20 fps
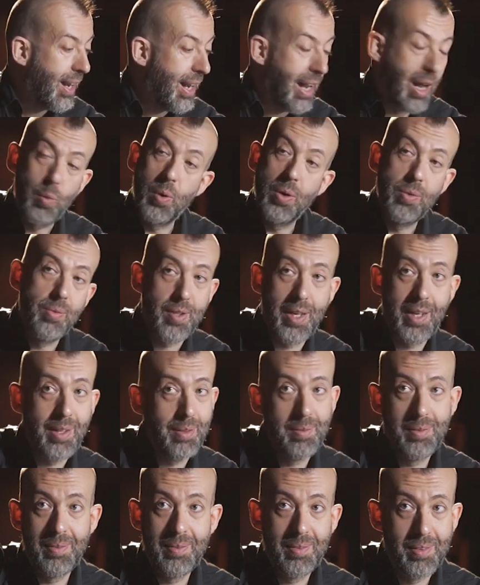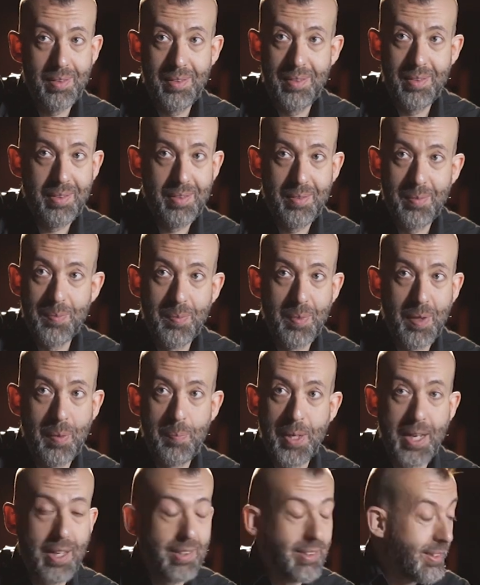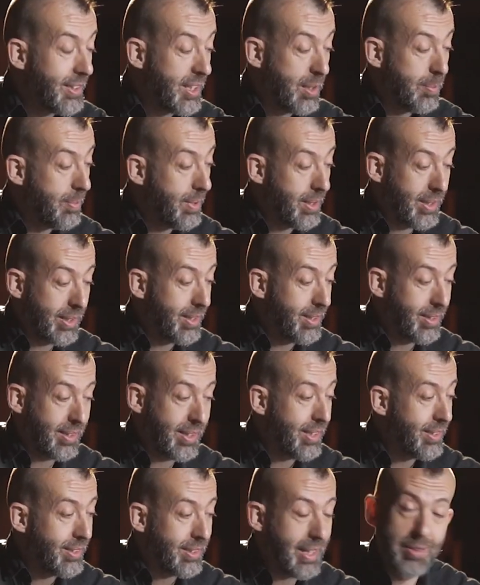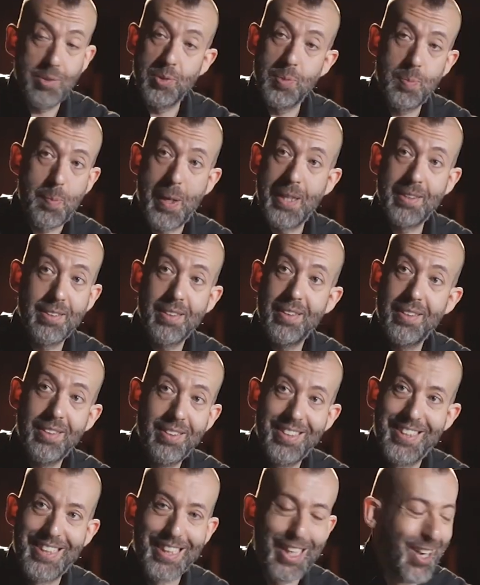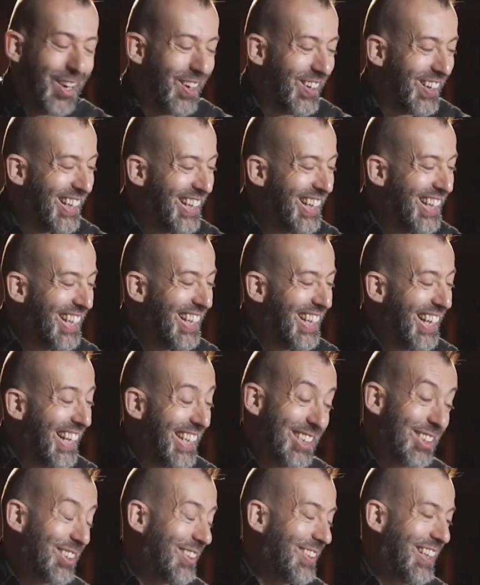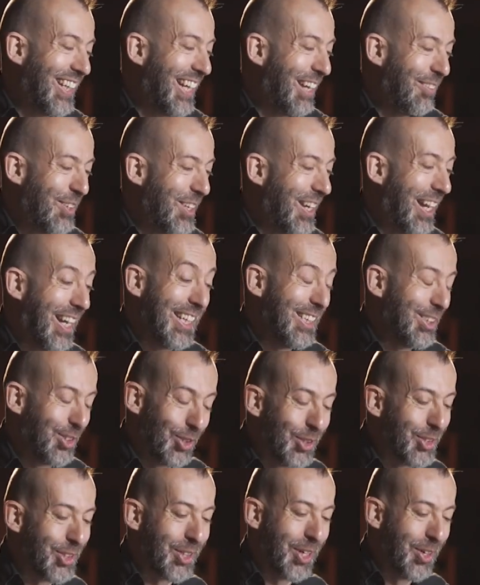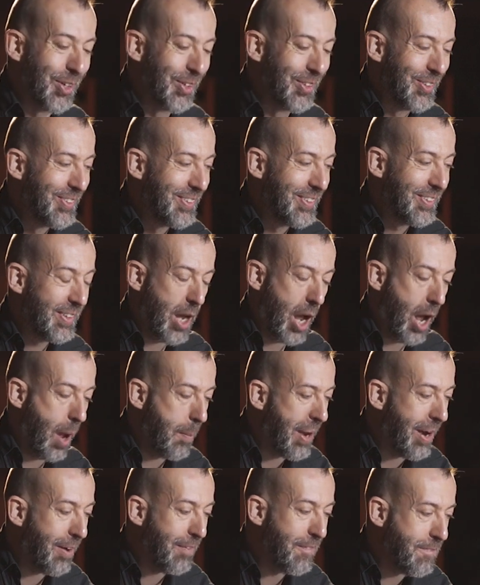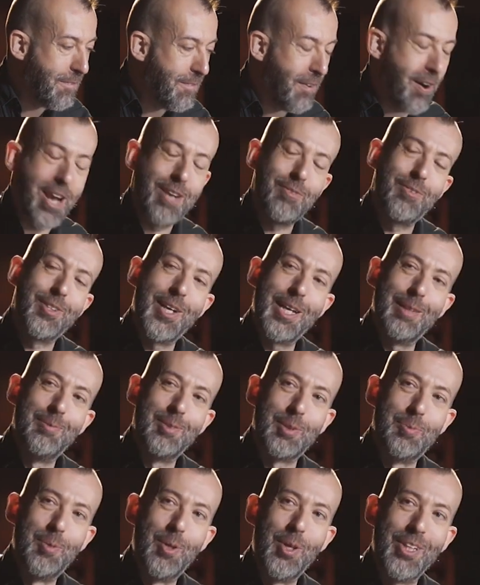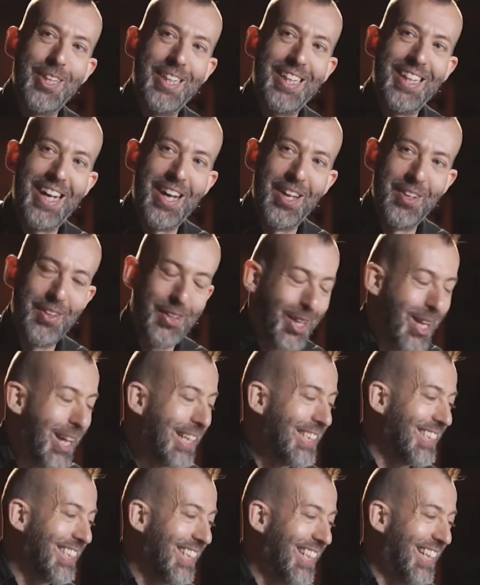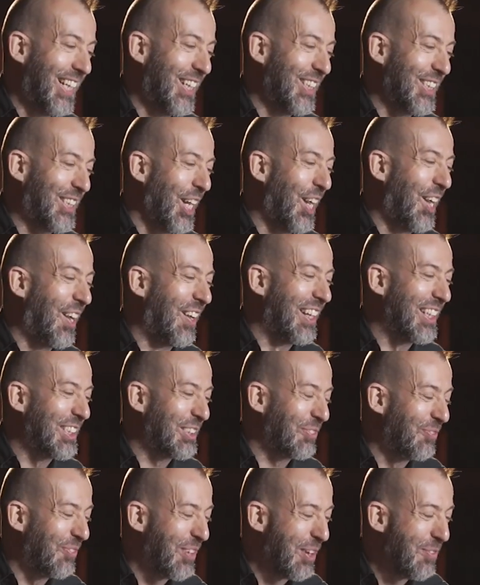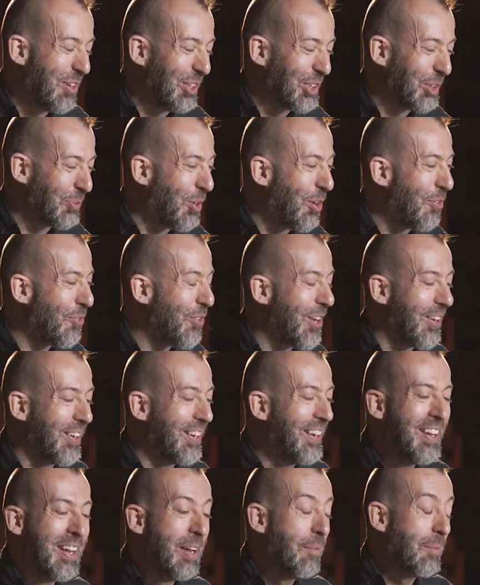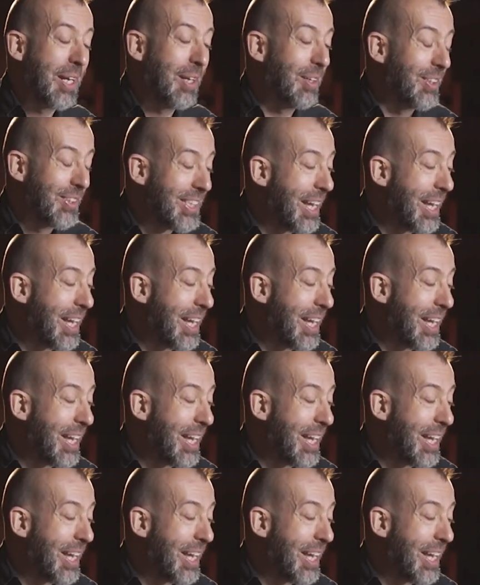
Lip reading: I won't take a PA system. This sounds better. So it's also about 5 times smaller and lighter, so it's much more fun. But it'll